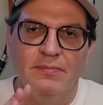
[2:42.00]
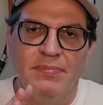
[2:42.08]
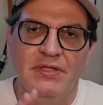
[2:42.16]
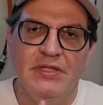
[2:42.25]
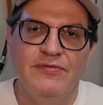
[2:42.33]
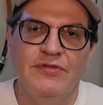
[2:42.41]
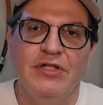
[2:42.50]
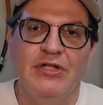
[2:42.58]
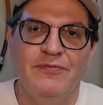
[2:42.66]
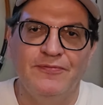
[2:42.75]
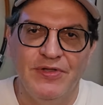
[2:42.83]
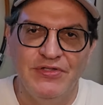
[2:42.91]
believes in
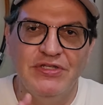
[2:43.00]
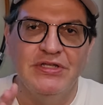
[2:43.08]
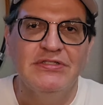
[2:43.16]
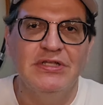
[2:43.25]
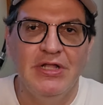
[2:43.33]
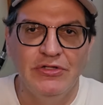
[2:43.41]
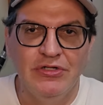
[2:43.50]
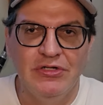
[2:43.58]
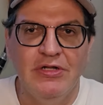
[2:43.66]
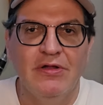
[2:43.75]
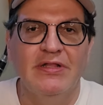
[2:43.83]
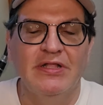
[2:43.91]
physics and
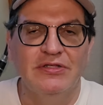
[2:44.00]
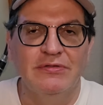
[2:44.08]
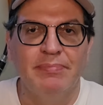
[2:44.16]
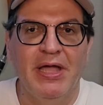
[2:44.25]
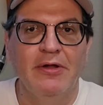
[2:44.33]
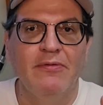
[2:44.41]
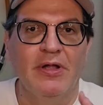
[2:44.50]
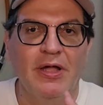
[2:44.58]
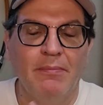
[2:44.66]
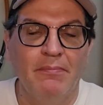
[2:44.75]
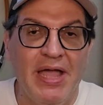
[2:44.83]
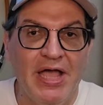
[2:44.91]
engineering. That's his
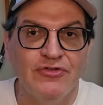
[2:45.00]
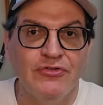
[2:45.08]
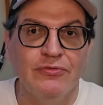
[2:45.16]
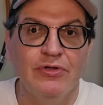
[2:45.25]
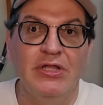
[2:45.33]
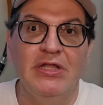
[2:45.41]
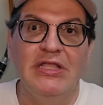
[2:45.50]
background, mastering.